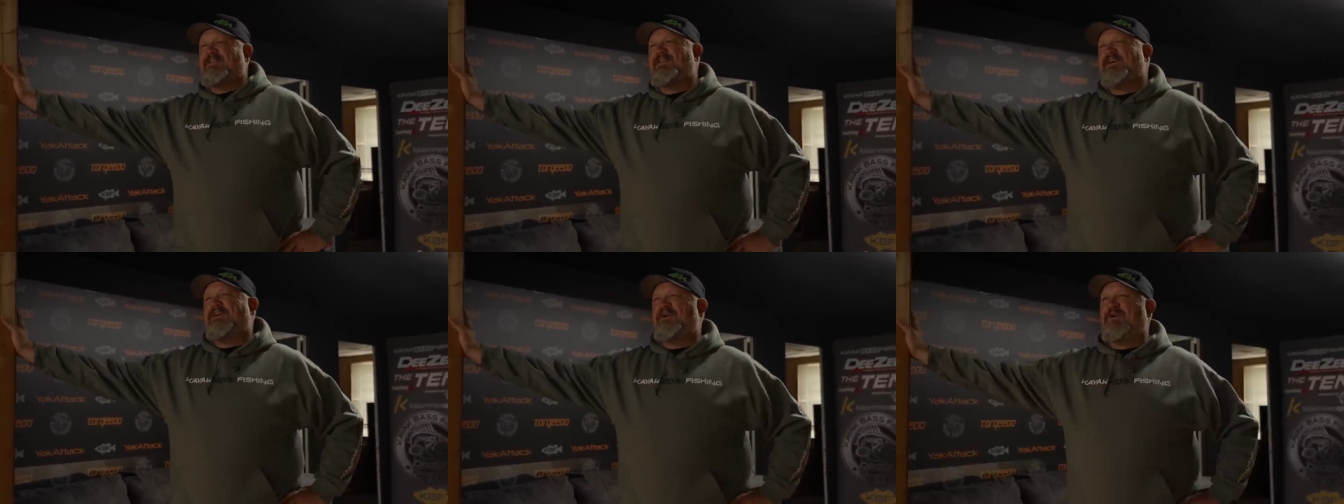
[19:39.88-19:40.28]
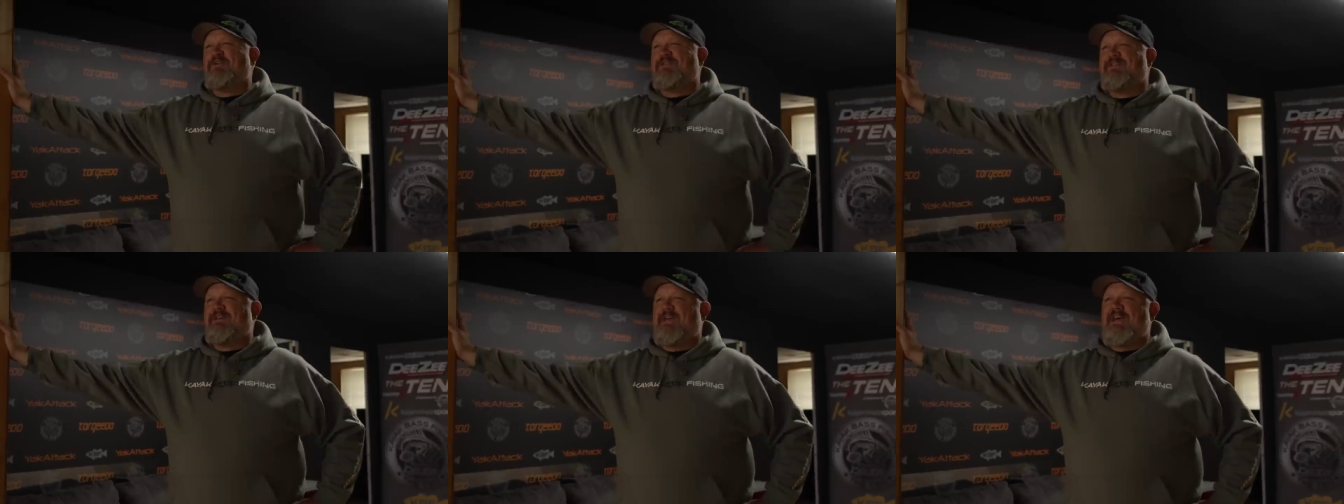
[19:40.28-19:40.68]
they
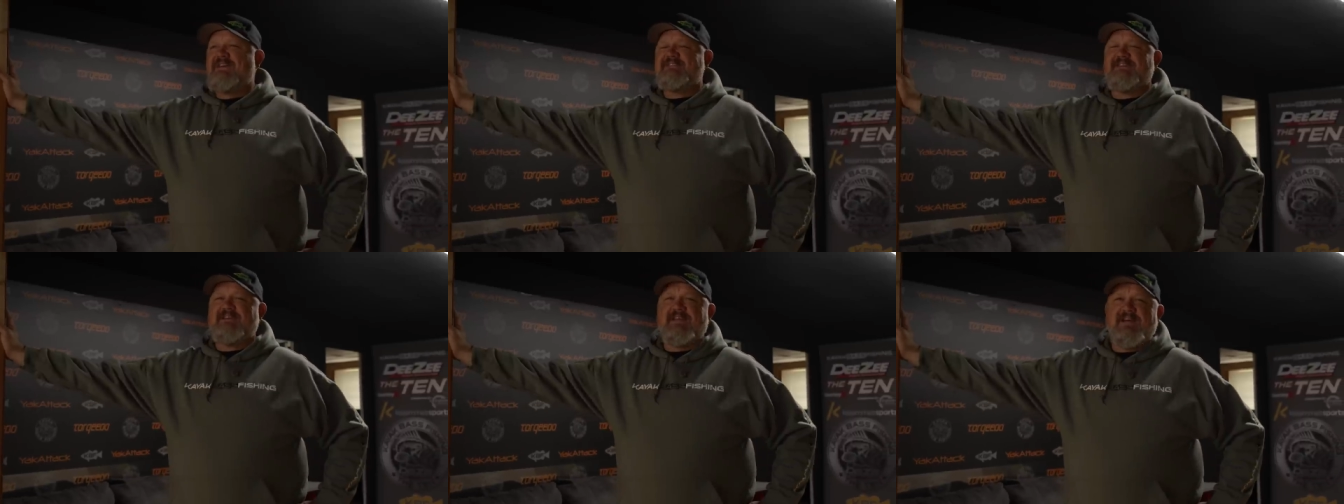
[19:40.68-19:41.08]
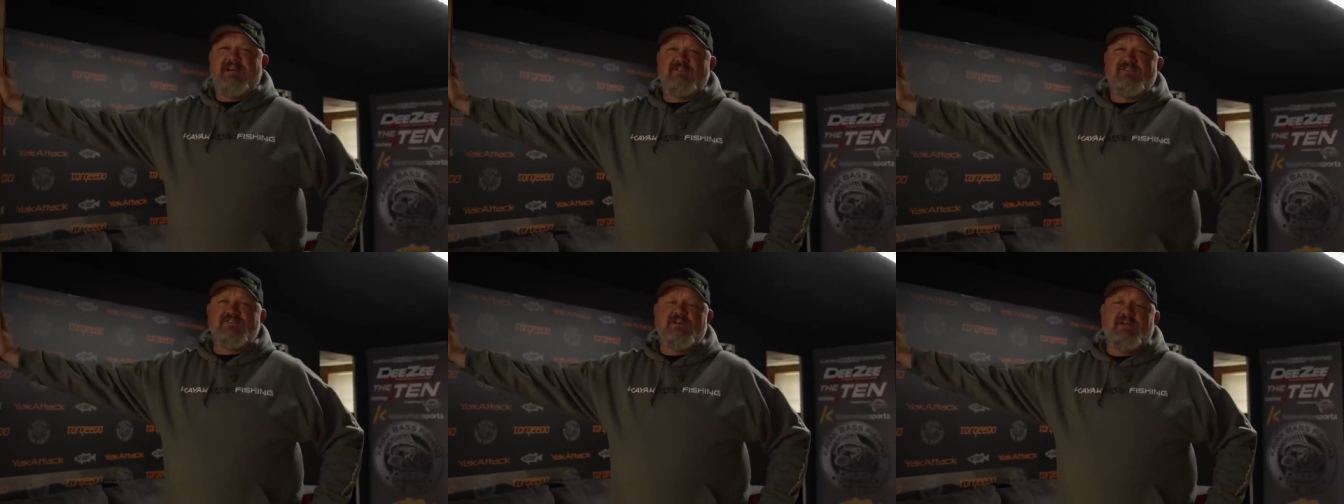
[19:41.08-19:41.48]
called it the casting
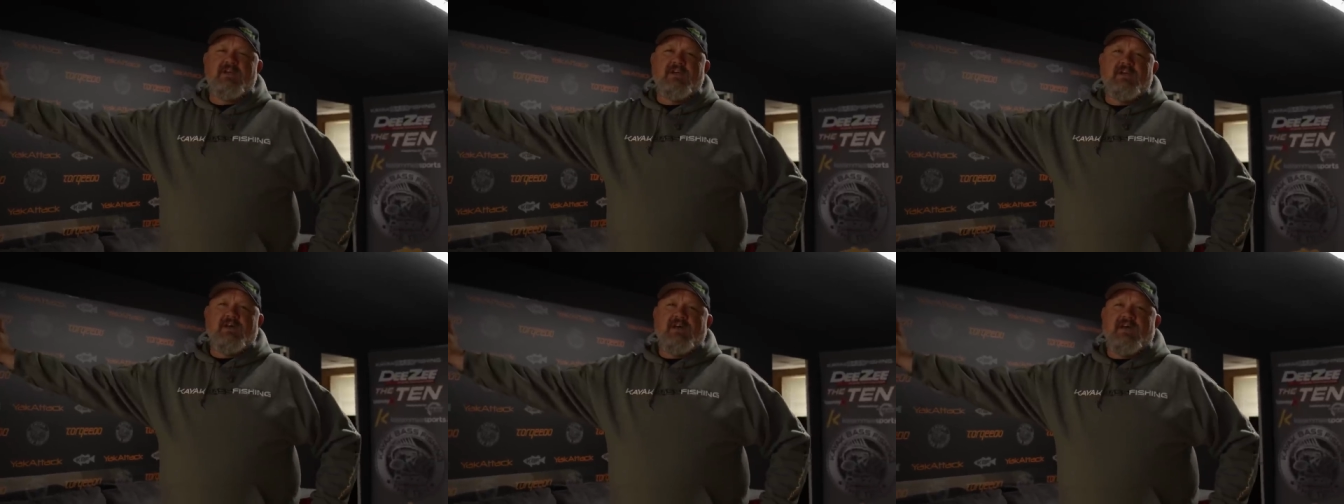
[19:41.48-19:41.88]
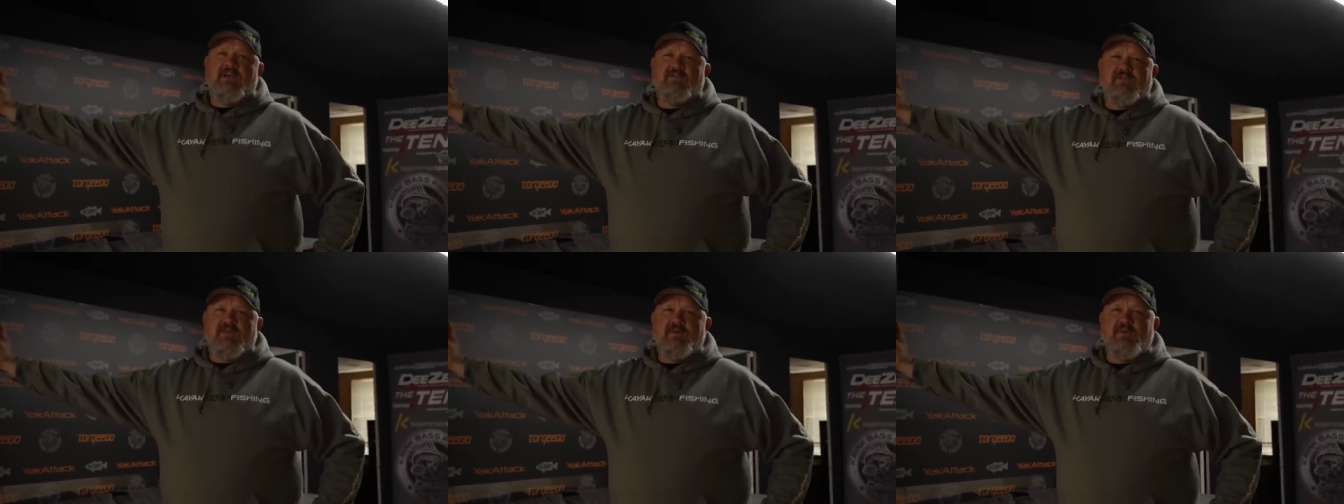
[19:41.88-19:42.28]
couch. I
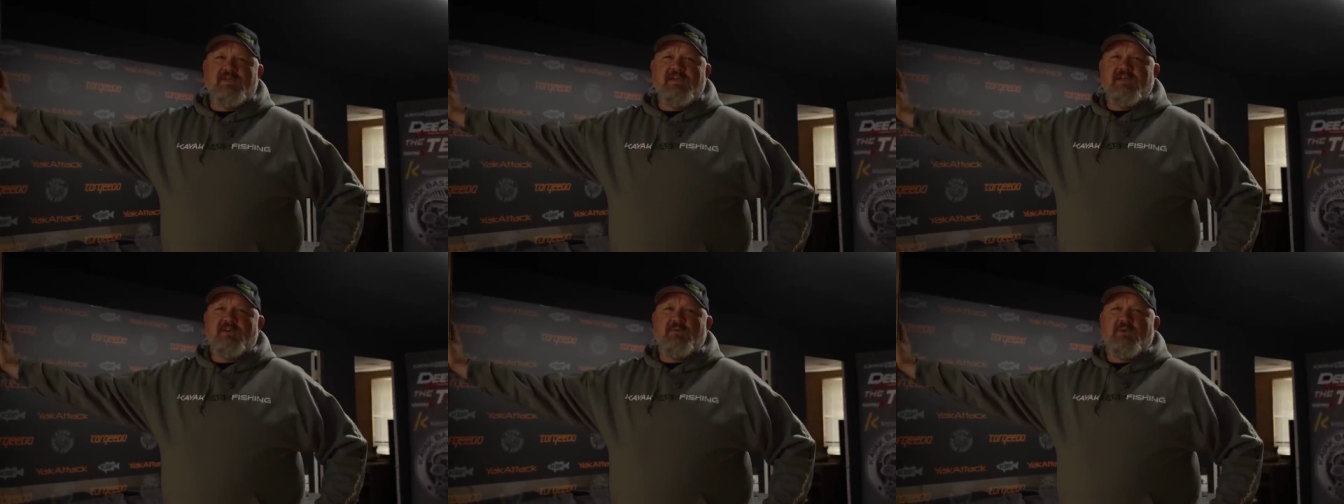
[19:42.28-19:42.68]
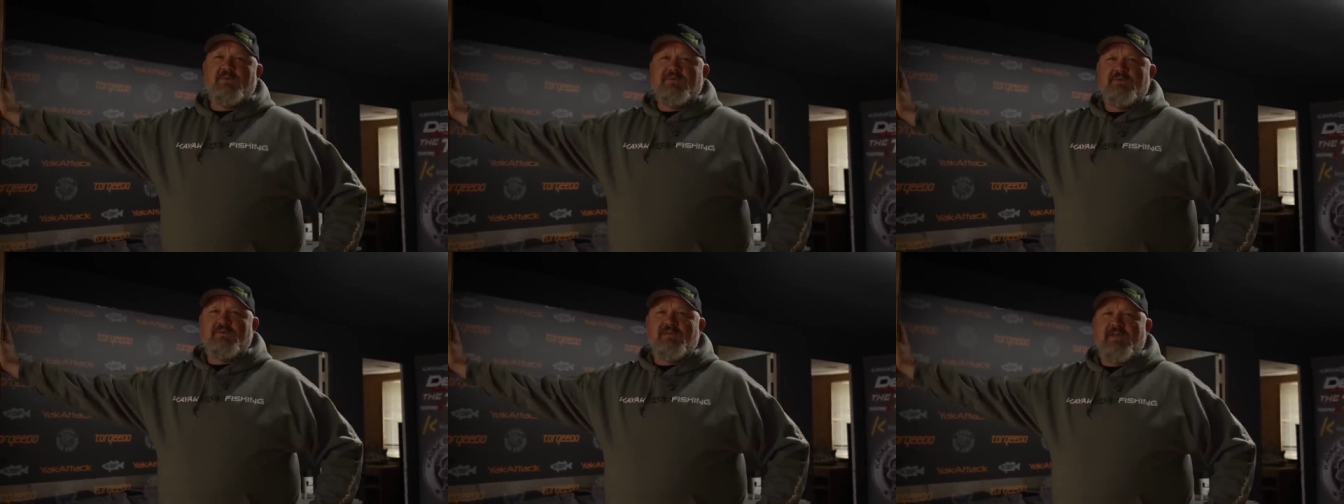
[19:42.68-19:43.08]
don't think we could get away
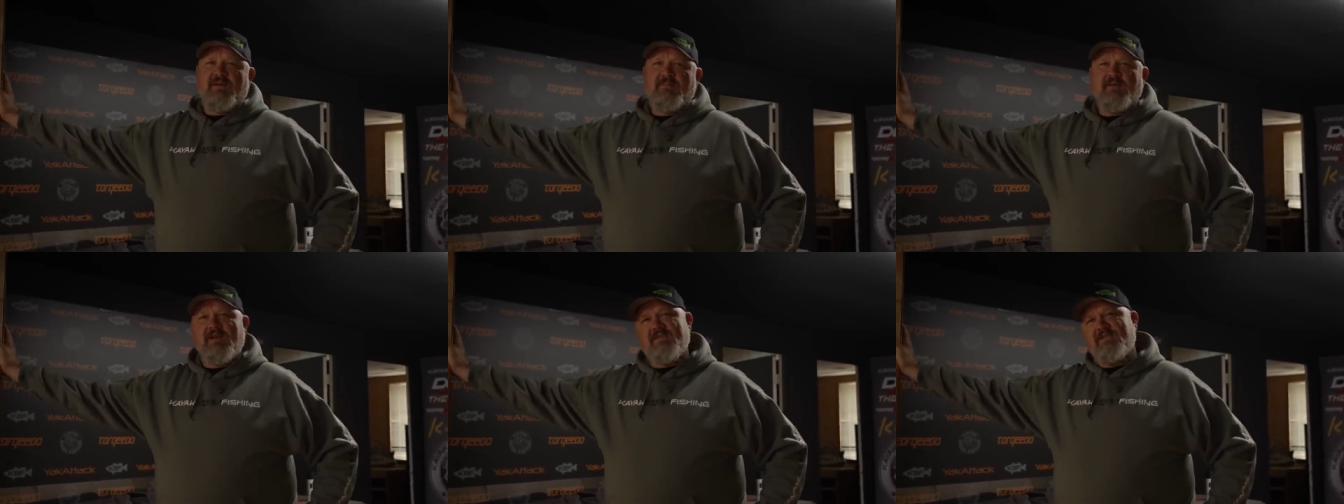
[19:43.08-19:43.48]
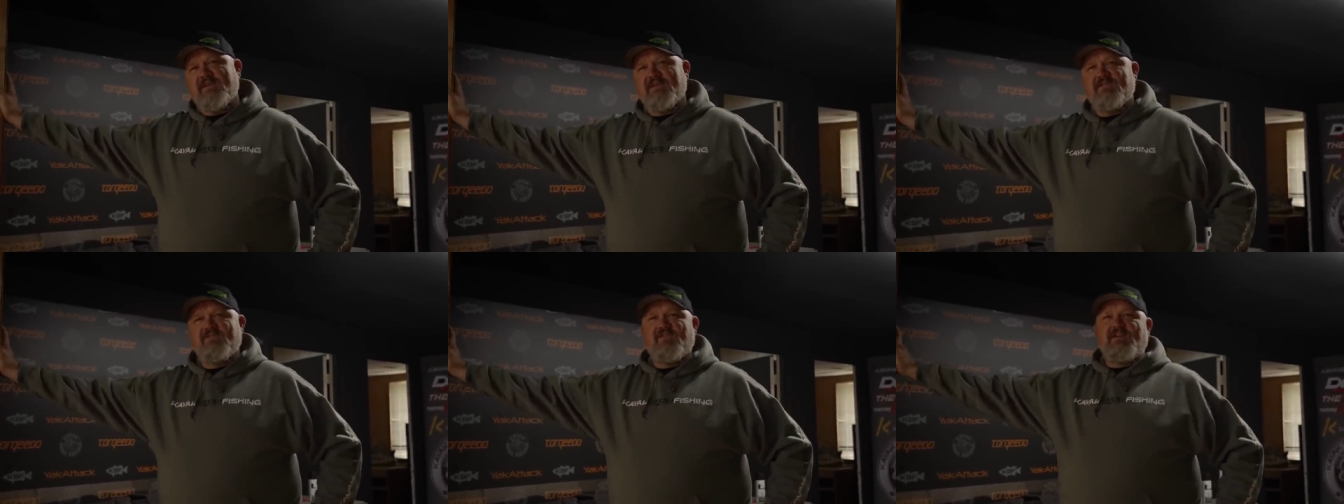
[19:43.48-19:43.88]
with doing that, but I
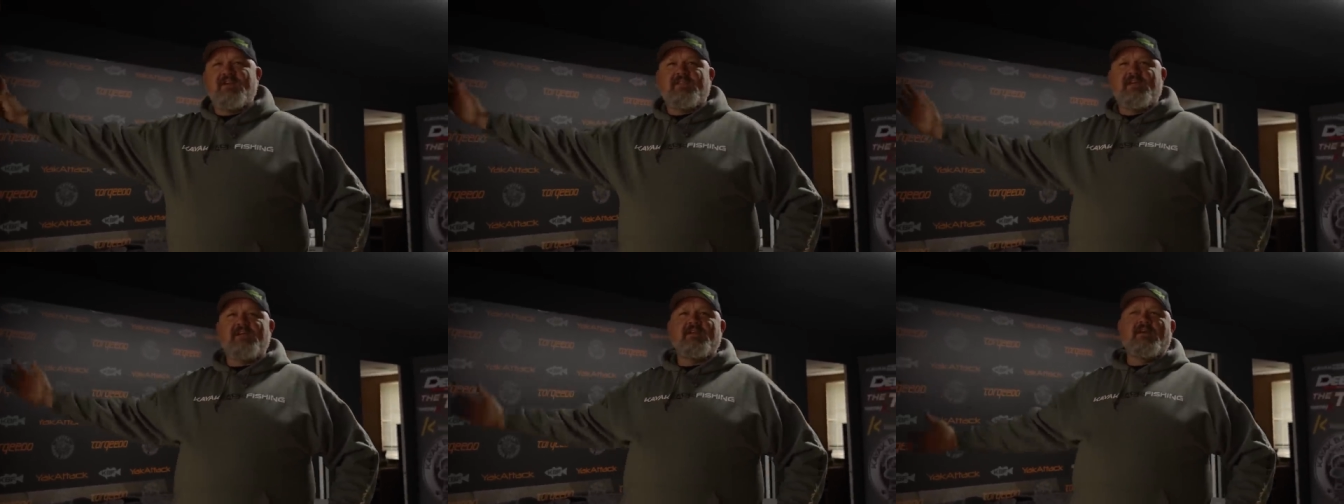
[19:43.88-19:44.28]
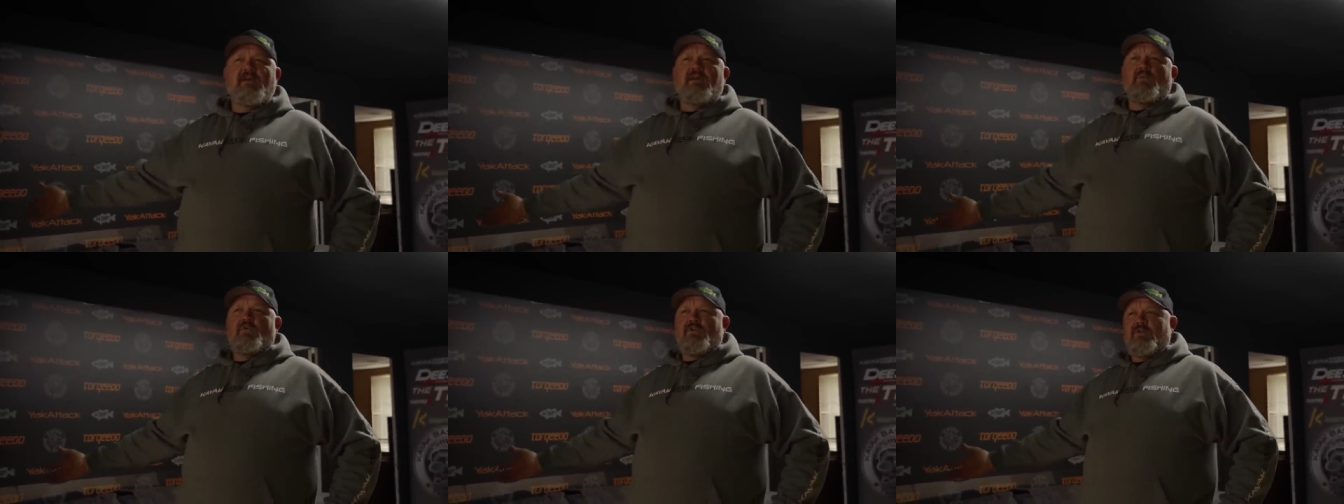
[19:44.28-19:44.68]
think it's funny that
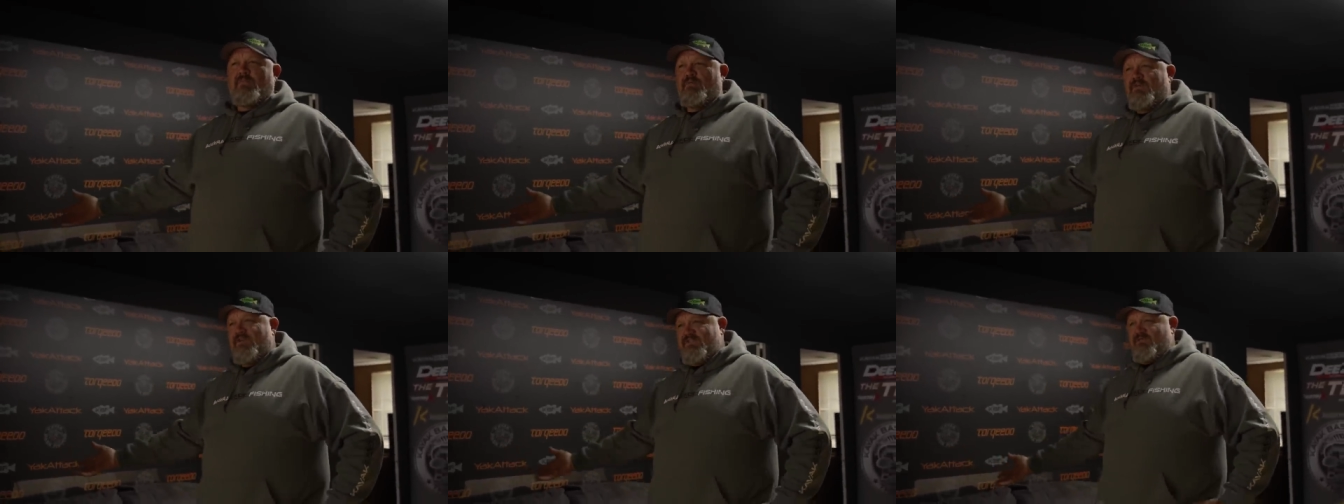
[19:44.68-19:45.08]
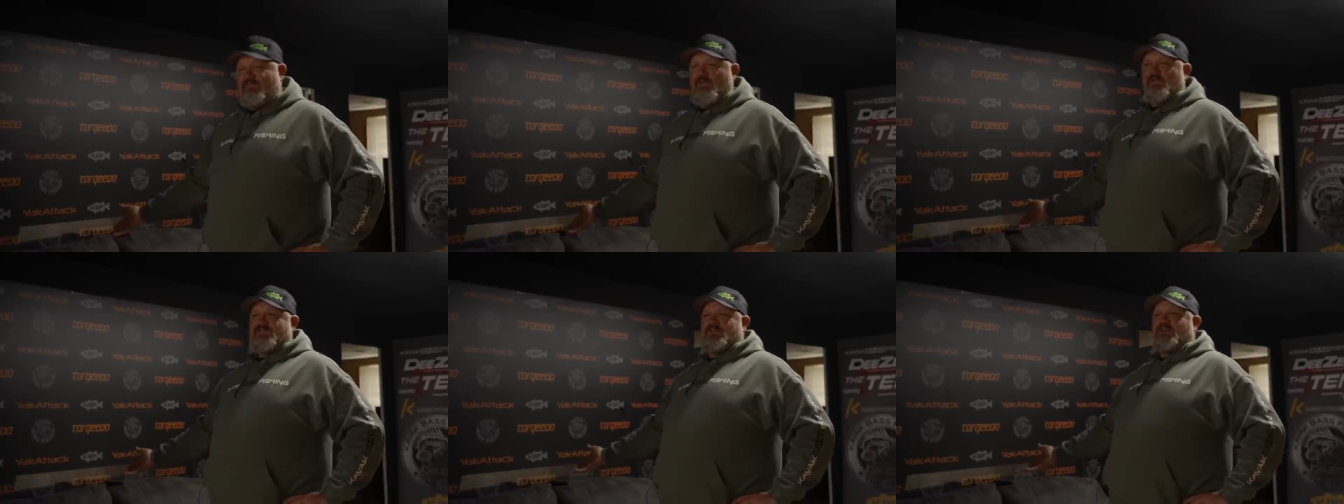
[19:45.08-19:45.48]
we're going to bring some
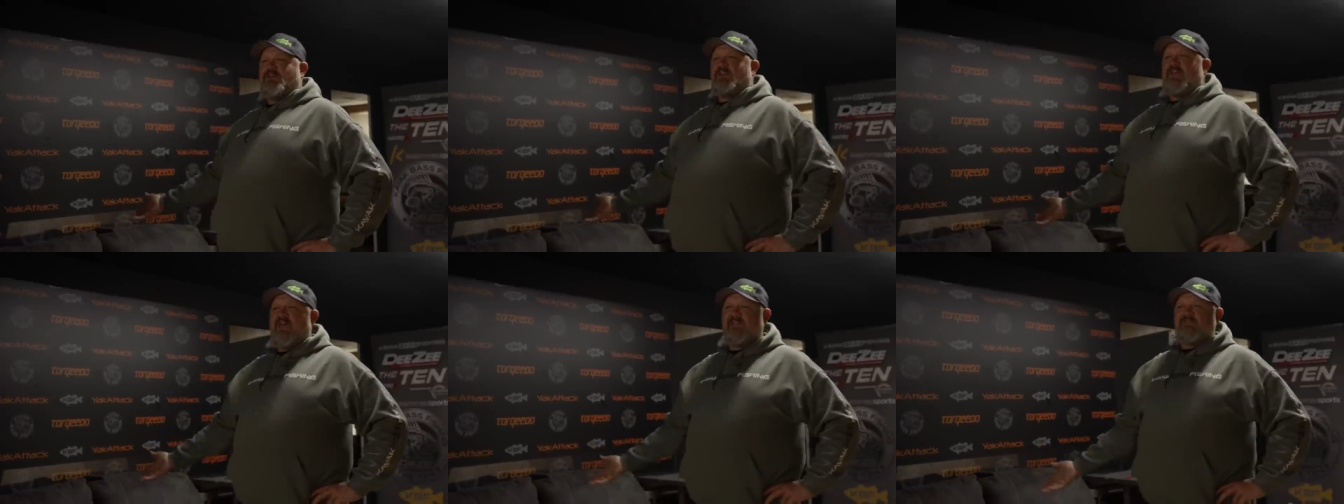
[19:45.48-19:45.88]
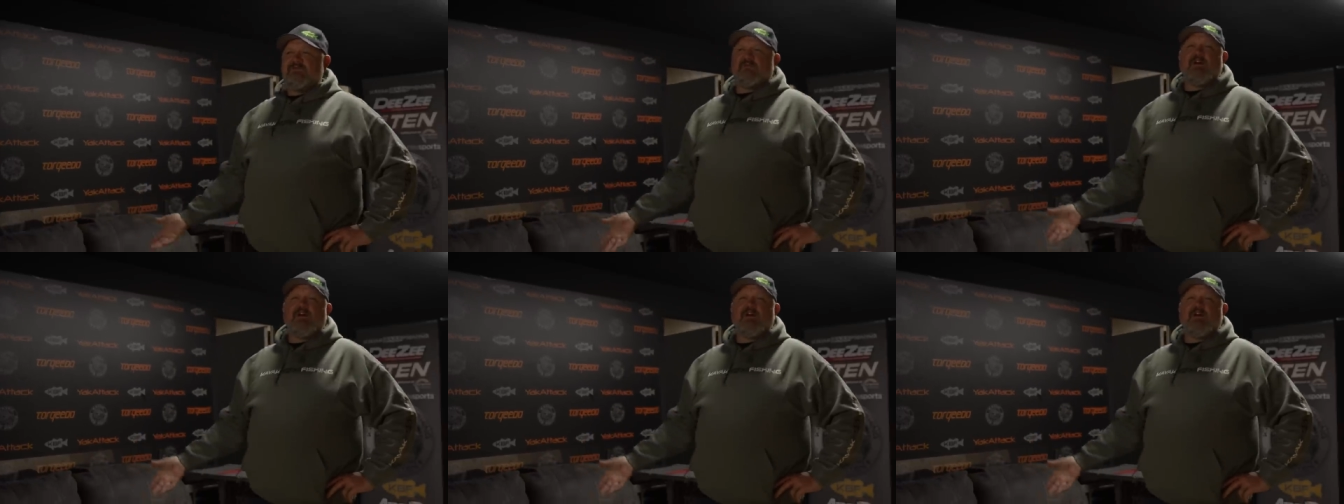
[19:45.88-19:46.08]
folks in here and have some